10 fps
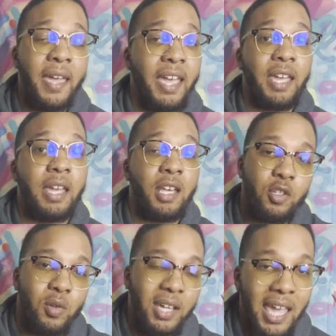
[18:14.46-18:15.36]
And it's
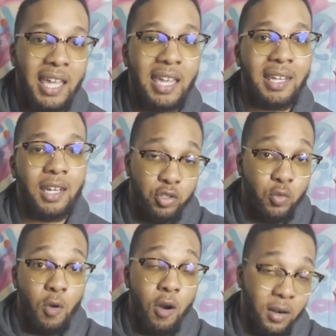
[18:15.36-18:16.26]
okay, and that you
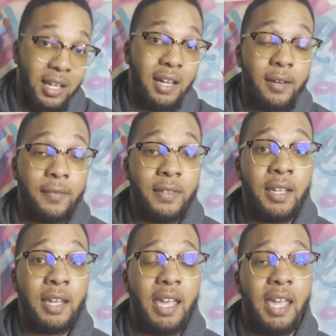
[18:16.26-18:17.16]
are loved,
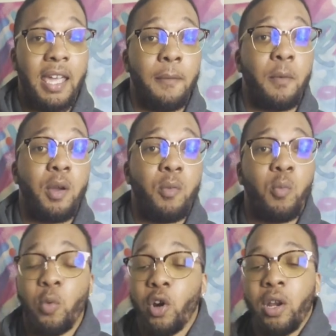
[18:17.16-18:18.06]
and
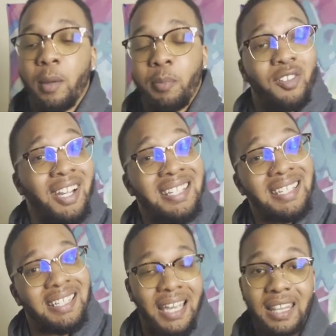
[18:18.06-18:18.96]
we're going to progress
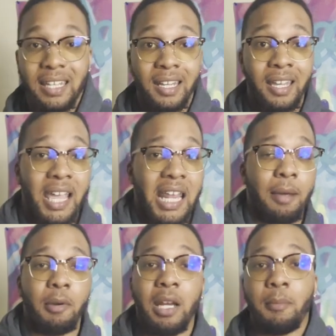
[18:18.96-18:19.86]
together. And
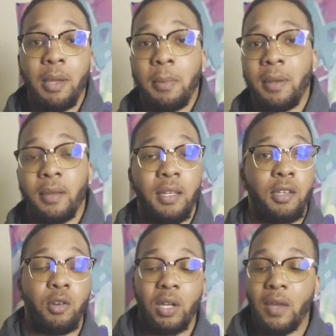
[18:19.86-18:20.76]
I'm going to be able to,
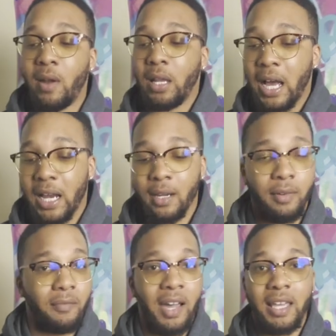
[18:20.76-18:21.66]
you know, give a lot of
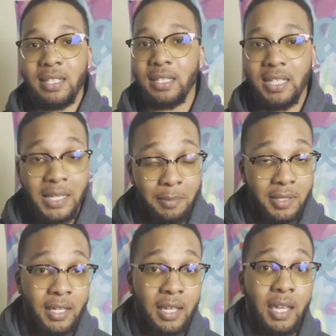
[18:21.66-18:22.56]
advice and tips
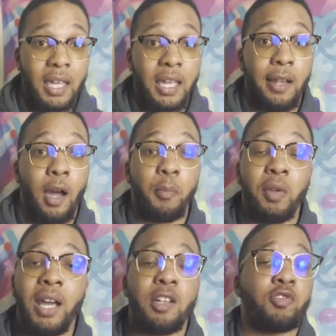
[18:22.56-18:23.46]
and help you
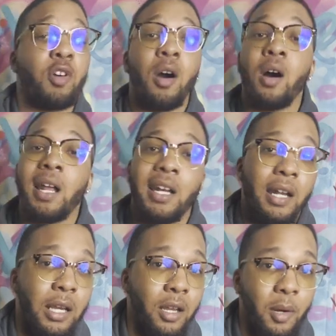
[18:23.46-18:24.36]
guys crawl out of
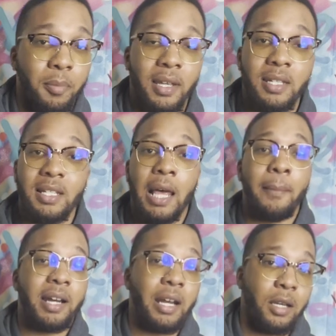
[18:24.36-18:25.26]
that dark place, climb
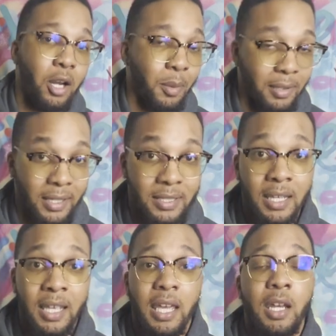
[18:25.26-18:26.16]
out of that dark place,
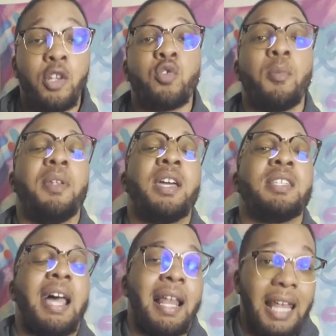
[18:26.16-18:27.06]
and into a place
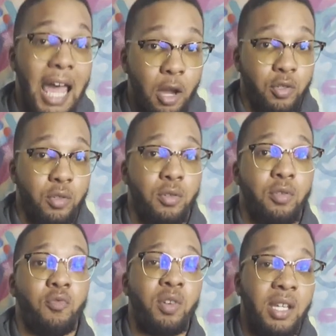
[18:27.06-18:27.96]
that allows you to
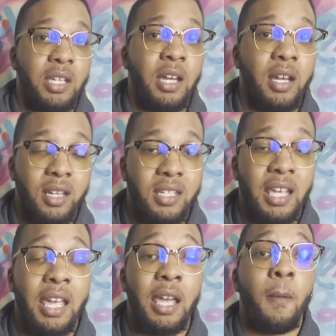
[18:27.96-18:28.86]
really
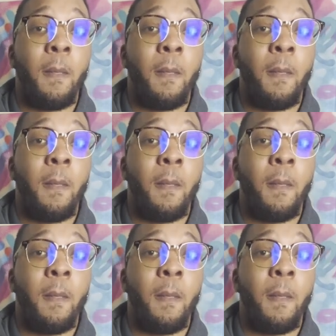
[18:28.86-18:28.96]
understand